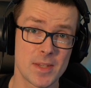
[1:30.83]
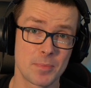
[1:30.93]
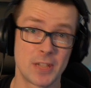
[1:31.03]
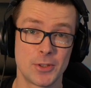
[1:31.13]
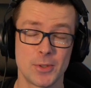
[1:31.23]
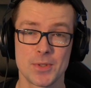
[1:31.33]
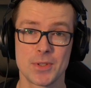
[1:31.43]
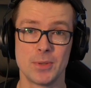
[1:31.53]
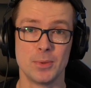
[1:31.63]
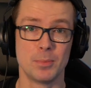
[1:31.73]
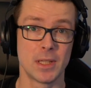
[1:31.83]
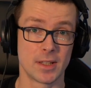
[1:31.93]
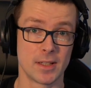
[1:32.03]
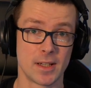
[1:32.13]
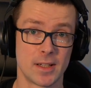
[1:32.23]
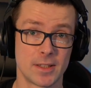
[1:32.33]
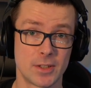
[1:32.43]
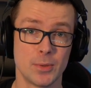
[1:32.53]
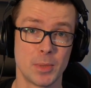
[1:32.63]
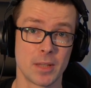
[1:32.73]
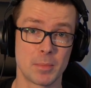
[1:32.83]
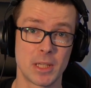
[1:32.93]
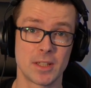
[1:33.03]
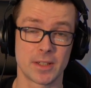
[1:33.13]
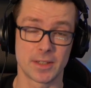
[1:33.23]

me to use 2mm